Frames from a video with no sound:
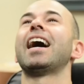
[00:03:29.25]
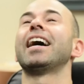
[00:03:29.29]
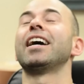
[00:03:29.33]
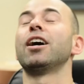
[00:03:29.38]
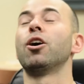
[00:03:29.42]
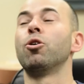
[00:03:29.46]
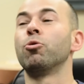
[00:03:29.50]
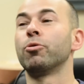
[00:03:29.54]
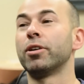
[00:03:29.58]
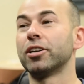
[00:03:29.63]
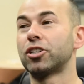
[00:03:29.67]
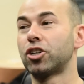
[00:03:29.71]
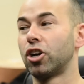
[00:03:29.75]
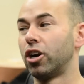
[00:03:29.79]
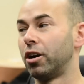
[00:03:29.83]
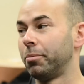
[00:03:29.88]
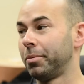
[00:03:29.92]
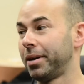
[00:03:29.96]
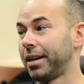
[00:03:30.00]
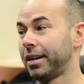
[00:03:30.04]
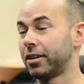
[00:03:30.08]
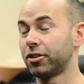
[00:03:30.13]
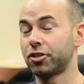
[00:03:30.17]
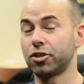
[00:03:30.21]
I own a
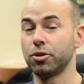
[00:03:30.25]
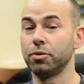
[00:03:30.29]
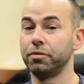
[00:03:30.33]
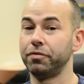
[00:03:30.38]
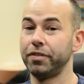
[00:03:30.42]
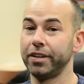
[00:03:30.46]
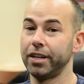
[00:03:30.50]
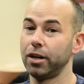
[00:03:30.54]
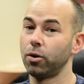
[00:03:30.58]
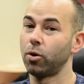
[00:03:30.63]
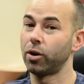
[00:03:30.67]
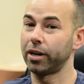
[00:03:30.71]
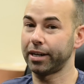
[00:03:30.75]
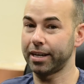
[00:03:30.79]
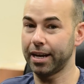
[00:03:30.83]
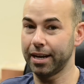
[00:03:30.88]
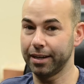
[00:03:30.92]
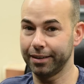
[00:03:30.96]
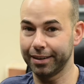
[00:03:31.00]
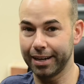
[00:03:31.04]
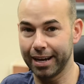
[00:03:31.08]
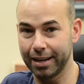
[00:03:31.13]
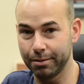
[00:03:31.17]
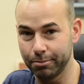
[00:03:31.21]
Terminator 2 video
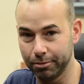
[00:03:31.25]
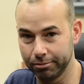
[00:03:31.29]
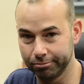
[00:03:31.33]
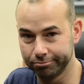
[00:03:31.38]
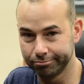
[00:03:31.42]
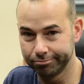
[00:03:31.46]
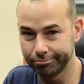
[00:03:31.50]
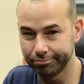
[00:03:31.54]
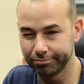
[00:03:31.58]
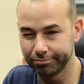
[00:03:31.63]
arcade game.